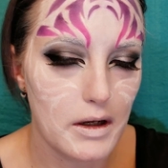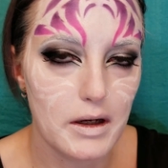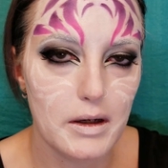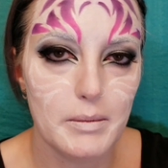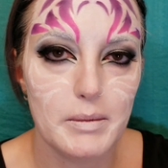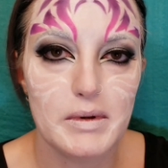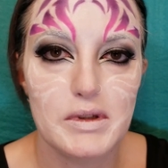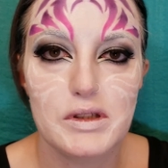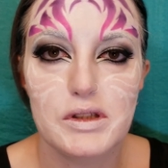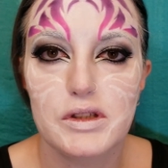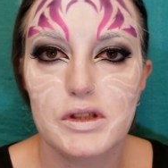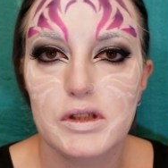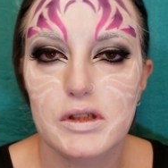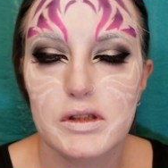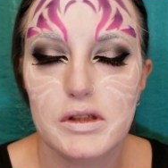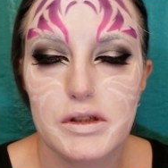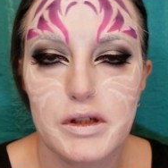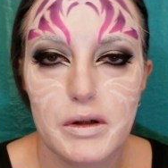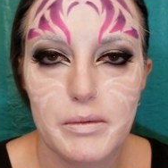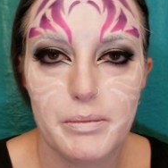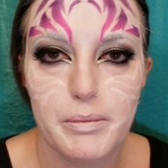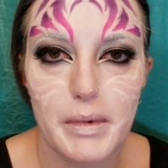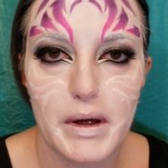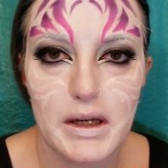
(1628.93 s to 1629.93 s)
It's just
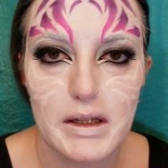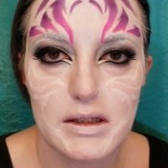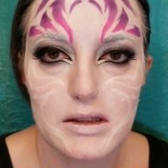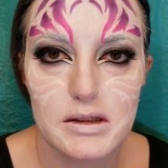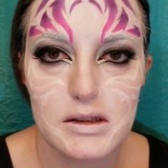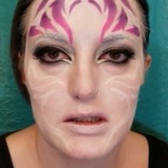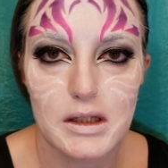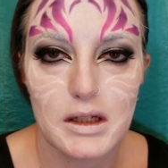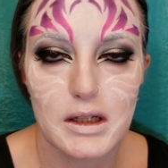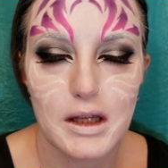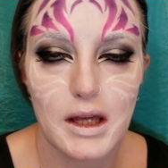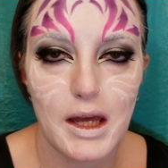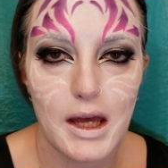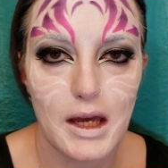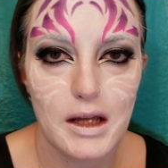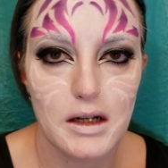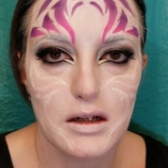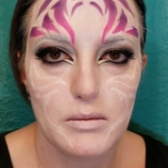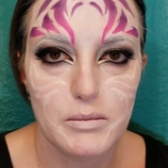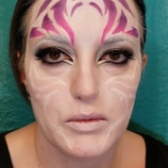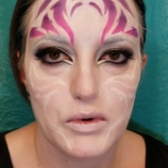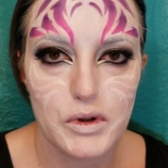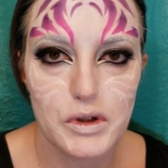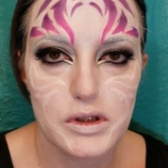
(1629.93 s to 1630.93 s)
your basic
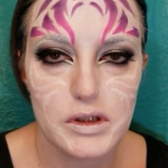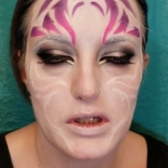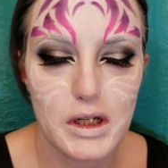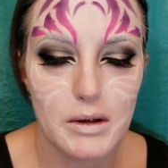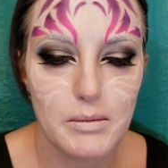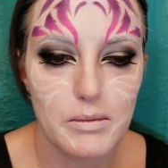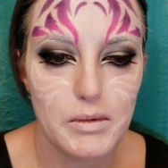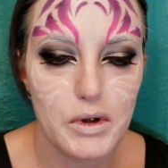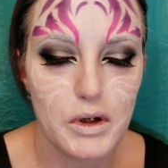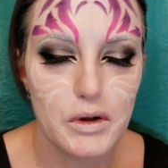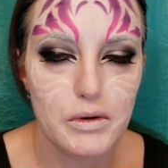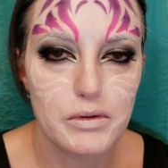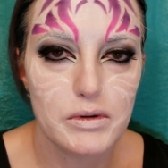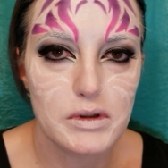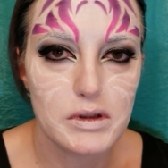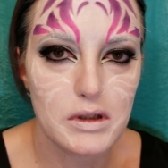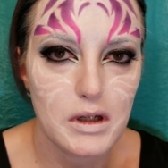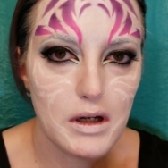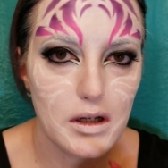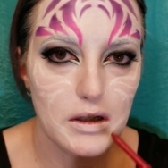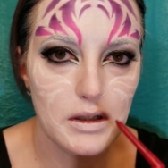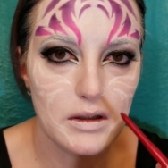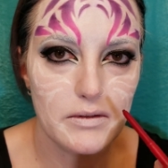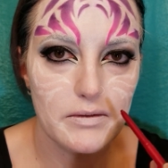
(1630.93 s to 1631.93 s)
animal shaped nose,
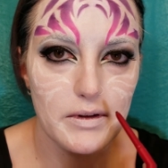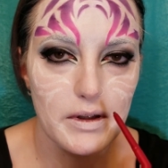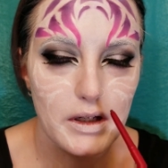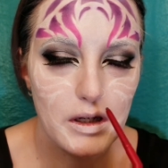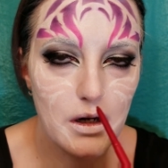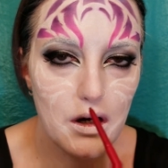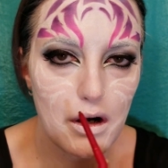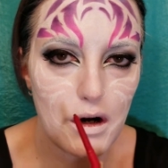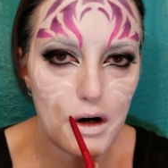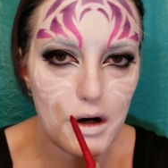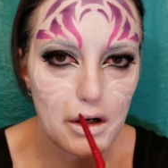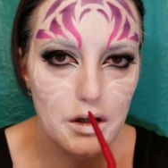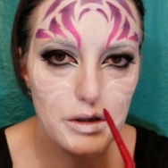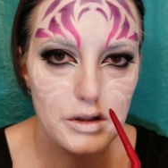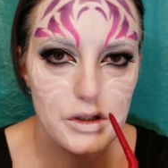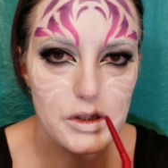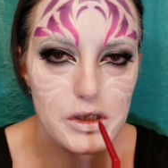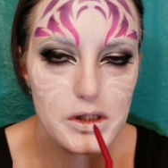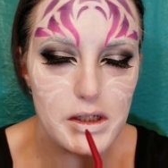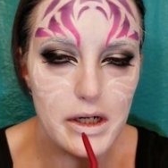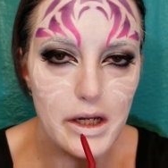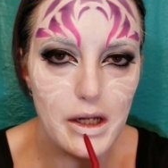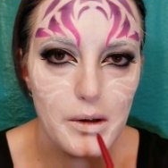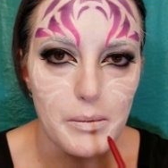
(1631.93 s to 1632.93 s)
kind of like a heart
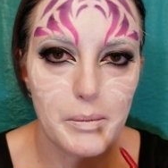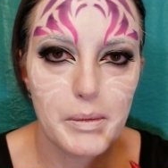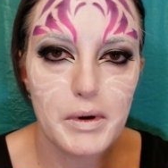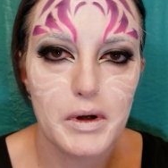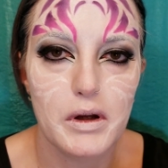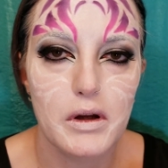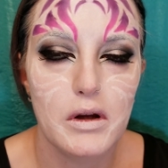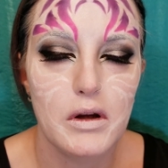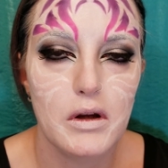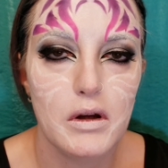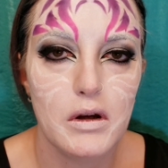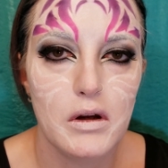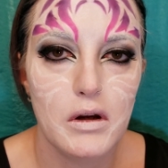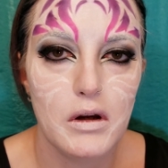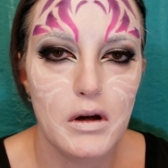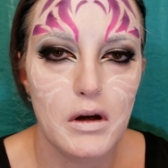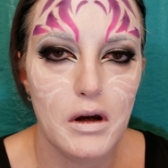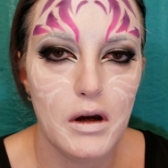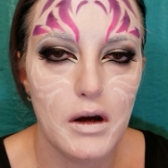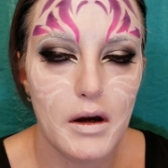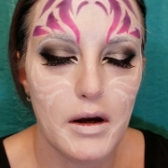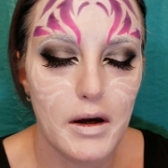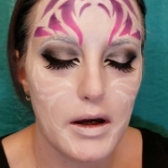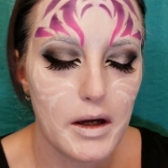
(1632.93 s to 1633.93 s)
shape
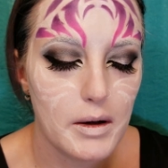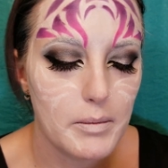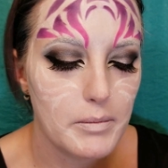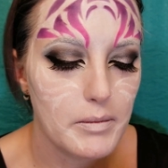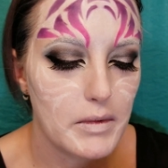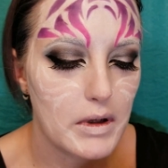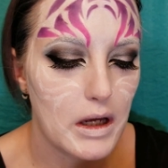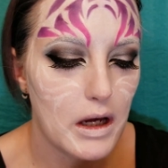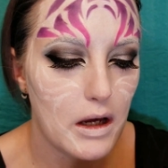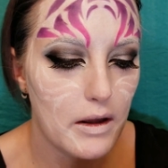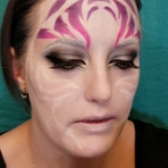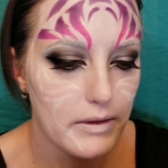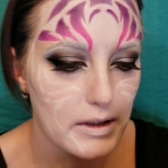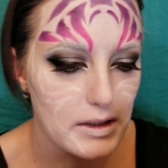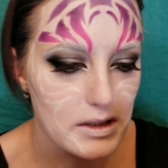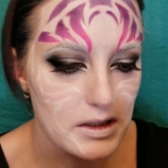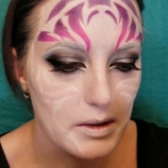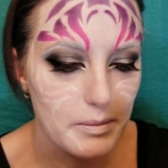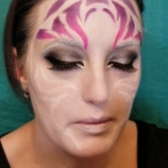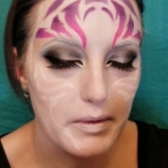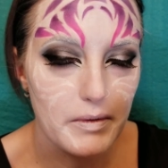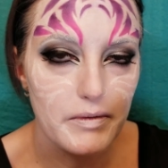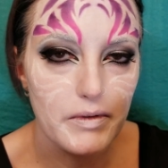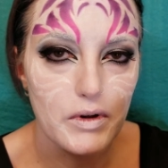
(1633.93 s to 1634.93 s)
on the
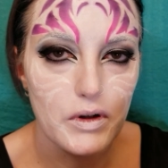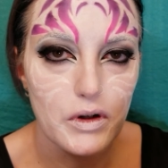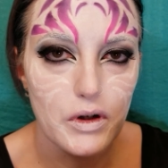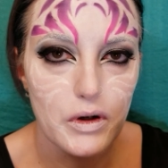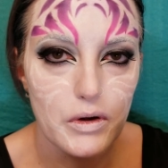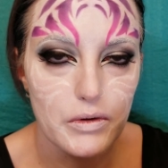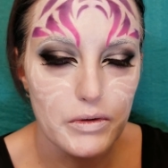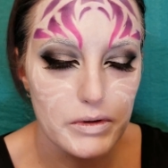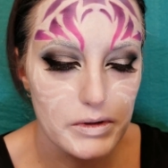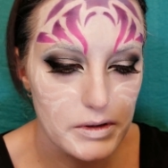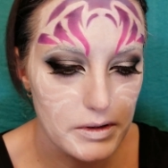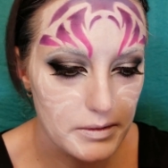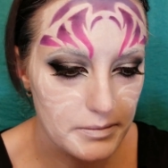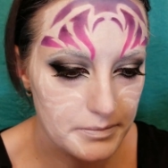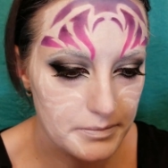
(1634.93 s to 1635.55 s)
tip of your nose.